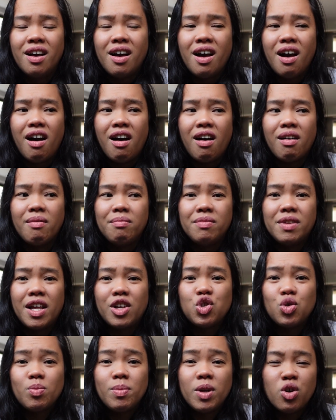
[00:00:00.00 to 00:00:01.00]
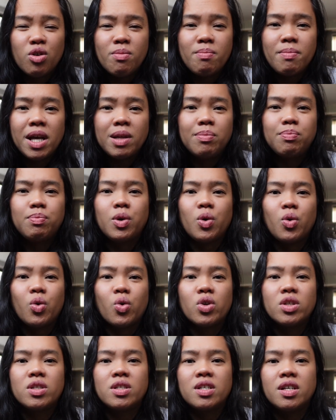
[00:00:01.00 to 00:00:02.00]
Um, that should be your main
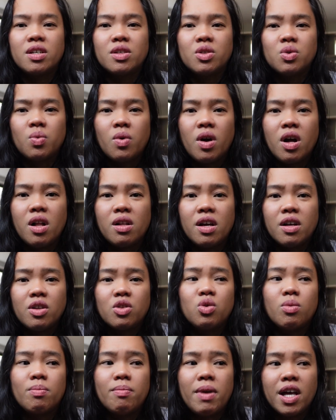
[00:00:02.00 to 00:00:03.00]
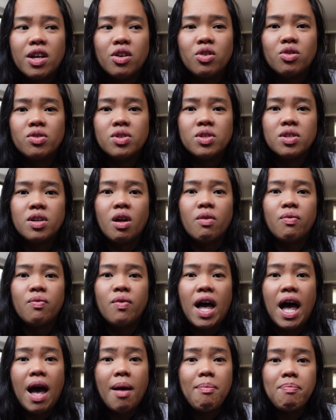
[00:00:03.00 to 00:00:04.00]
priority as well like to make yourself
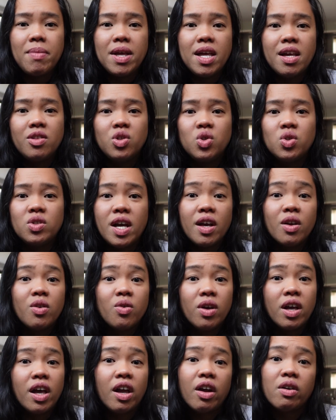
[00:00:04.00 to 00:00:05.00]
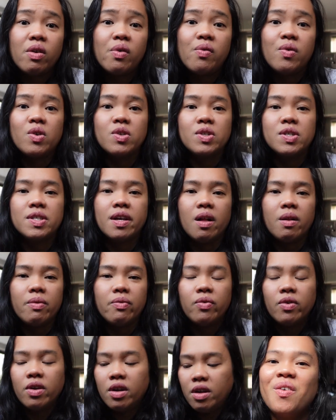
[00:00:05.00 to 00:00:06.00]
happy and to take good care of
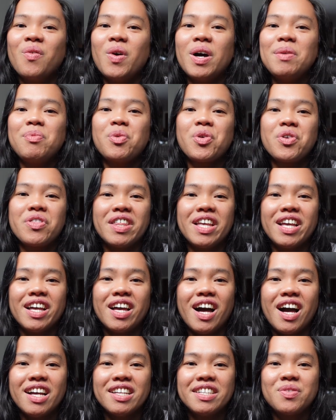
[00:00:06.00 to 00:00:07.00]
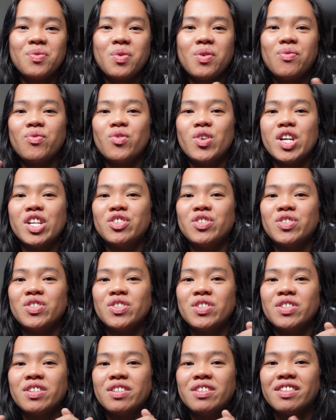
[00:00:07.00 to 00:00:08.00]
yourself one more thing guys we've
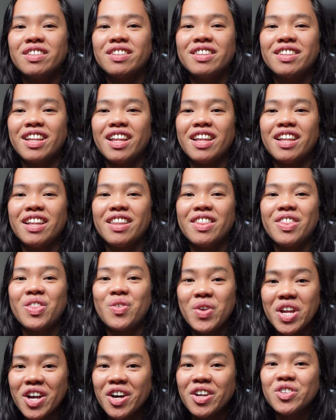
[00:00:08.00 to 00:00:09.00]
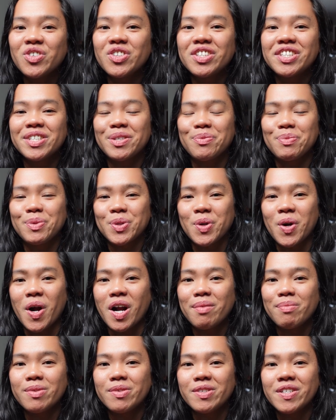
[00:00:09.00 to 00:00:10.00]
reached 300
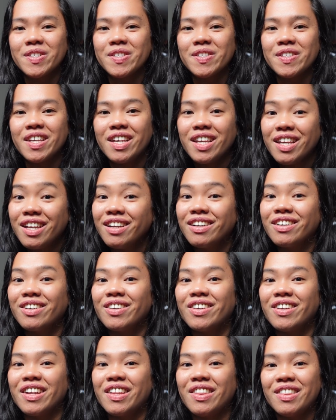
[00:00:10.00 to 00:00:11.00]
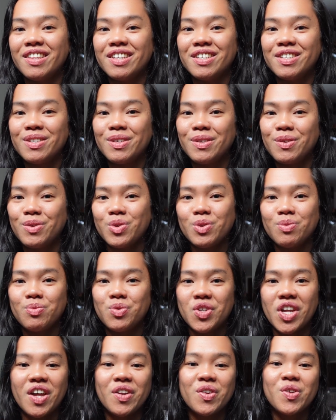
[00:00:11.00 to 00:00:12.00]
subscribers here in this youtube
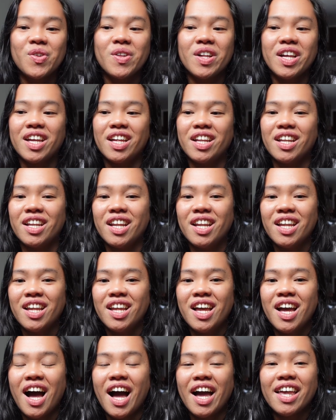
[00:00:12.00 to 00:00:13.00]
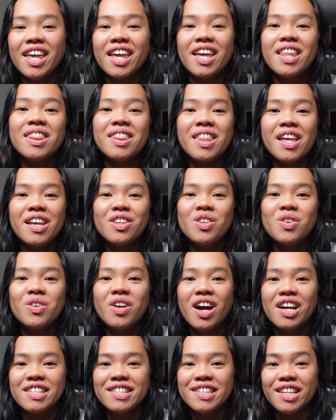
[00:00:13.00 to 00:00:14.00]
channel and i can't thank you
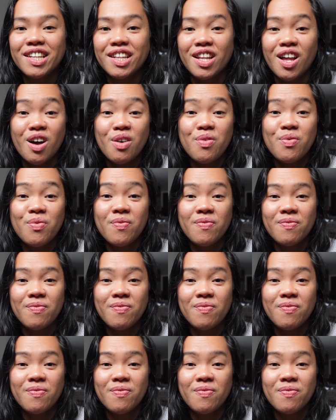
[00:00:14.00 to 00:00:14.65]
guys enough